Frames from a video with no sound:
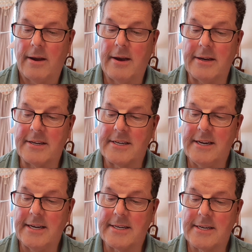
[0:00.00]

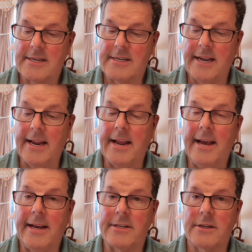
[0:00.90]
consists in
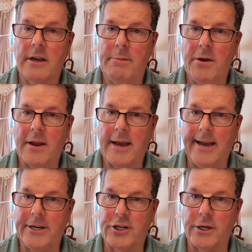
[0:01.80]
his
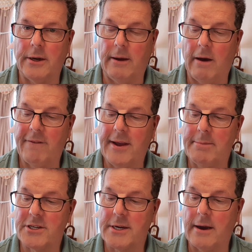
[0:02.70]
communication of
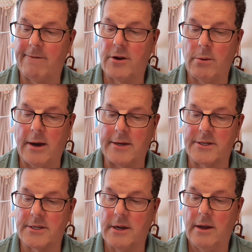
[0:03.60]
himself to
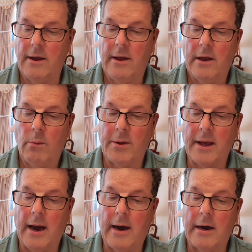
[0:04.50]
us with
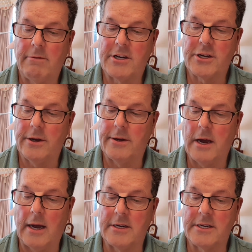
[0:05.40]
our return
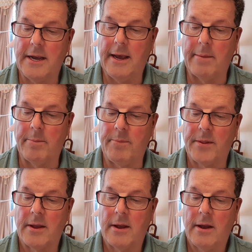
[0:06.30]
unto him
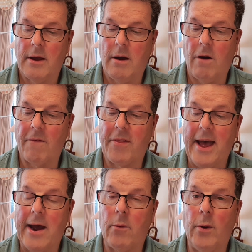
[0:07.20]
of
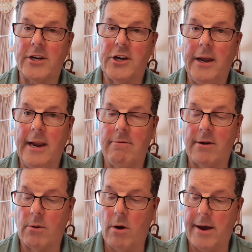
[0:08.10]
that which he
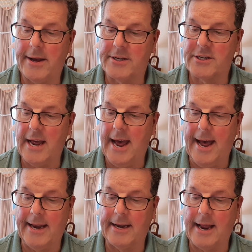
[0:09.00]
requires
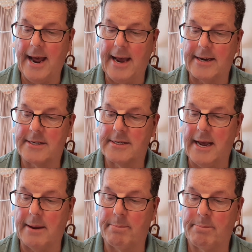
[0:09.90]
and
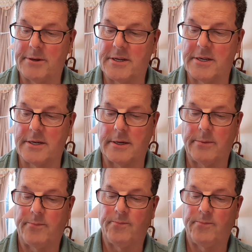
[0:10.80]
accepts.